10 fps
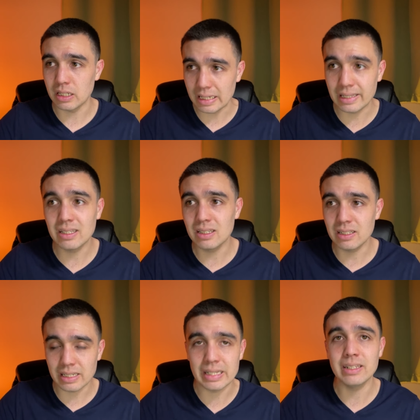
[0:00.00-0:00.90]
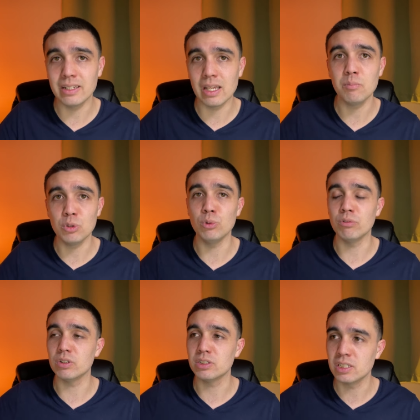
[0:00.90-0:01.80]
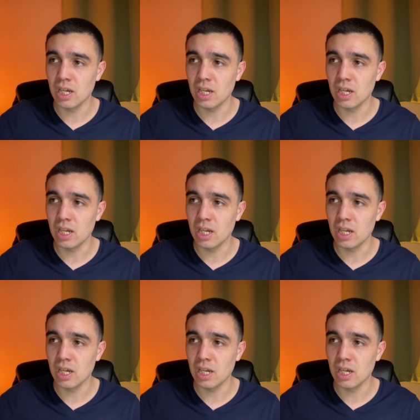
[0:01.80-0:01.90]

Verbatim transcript: in the in-game universe